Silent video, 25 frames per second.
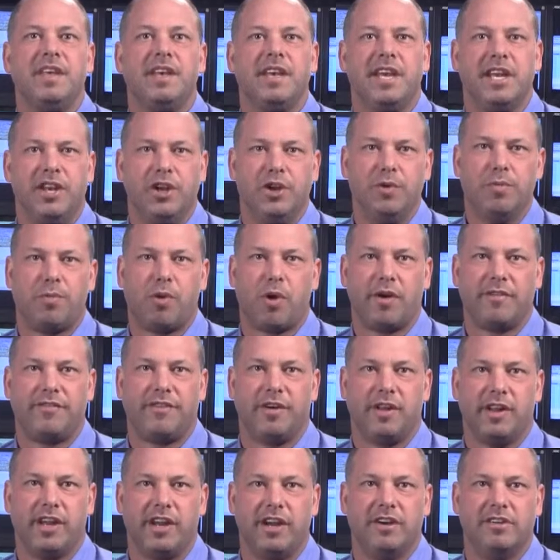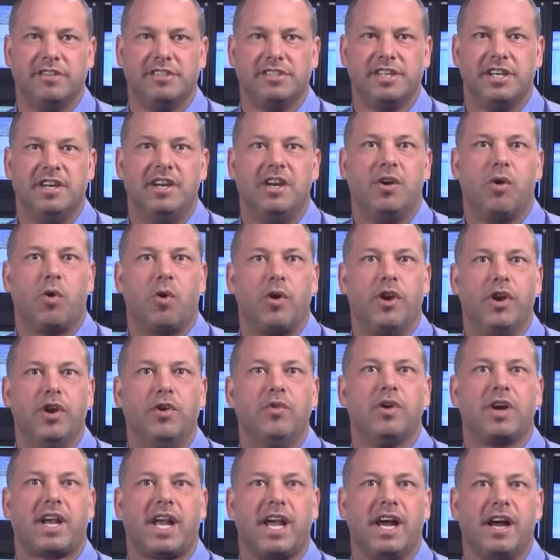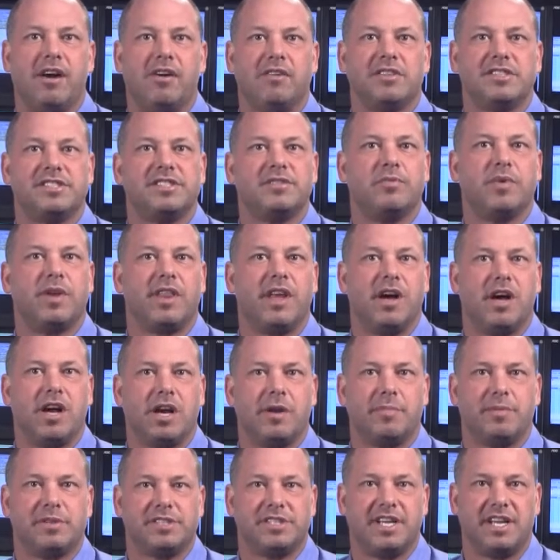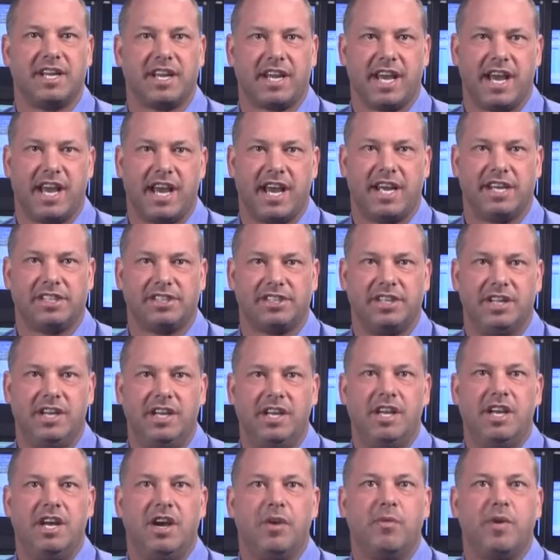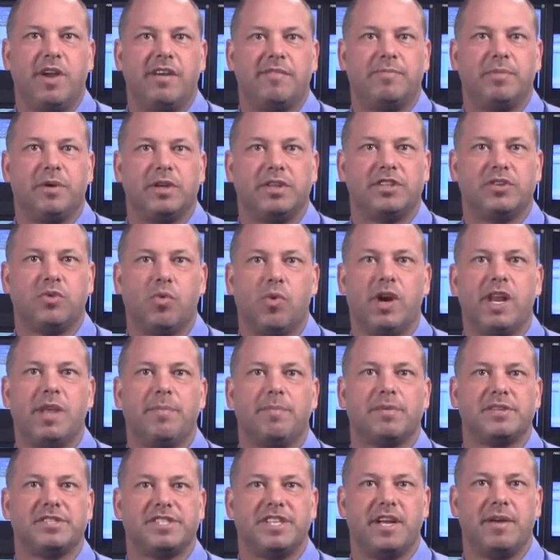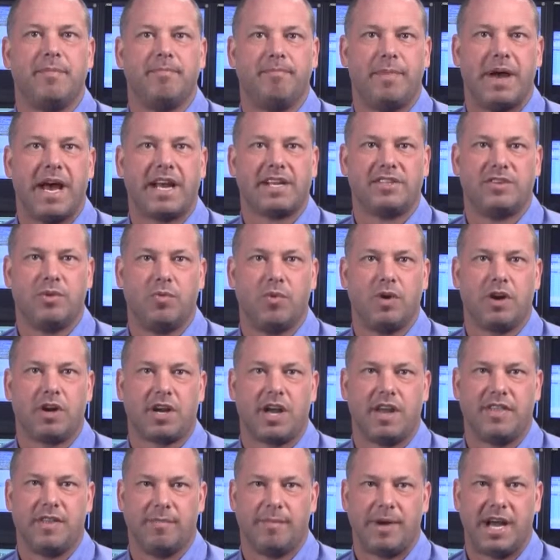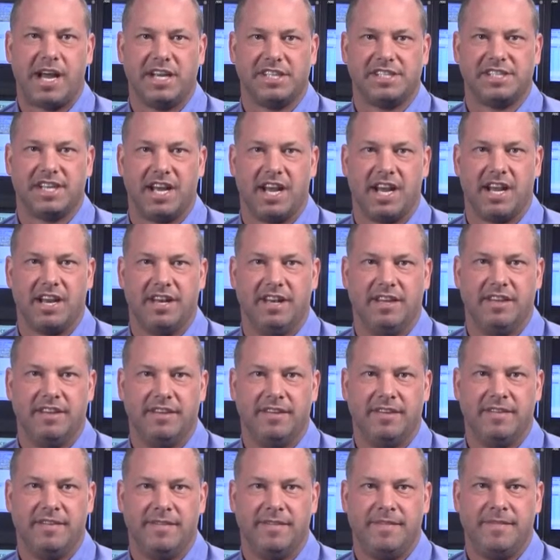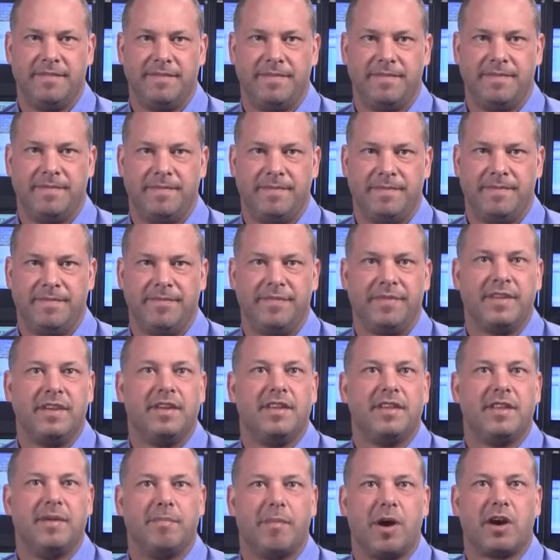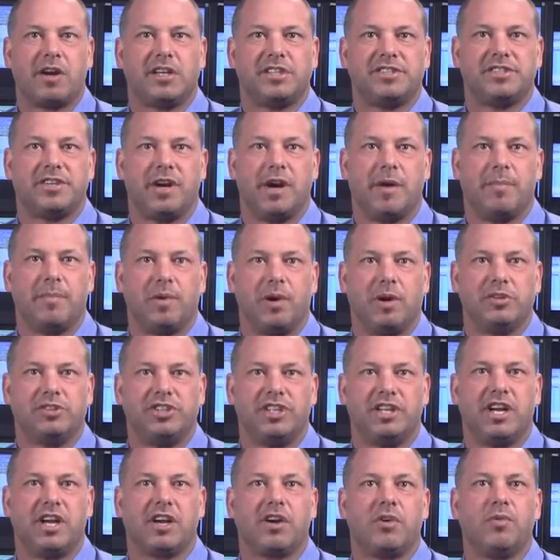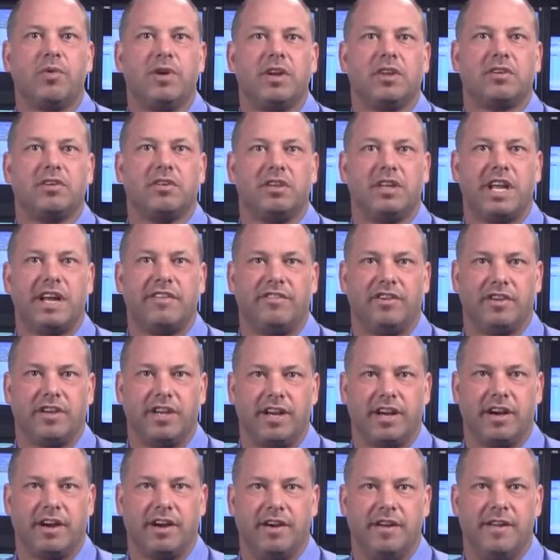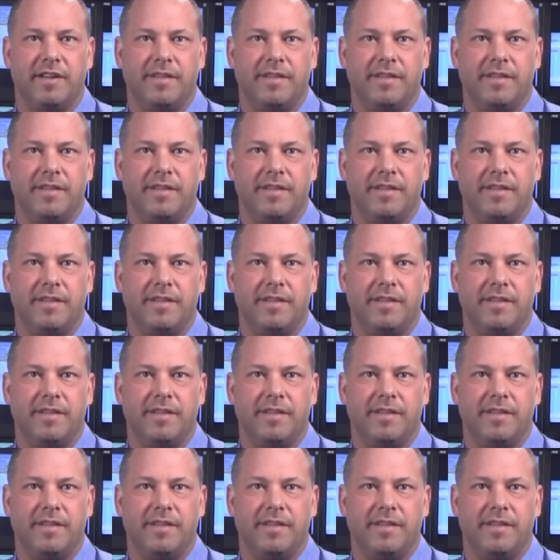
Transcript: In new portfolios or new accounts with 100% cash, we have put 20% back to work on the buy side. The markets are approaching a critical level here,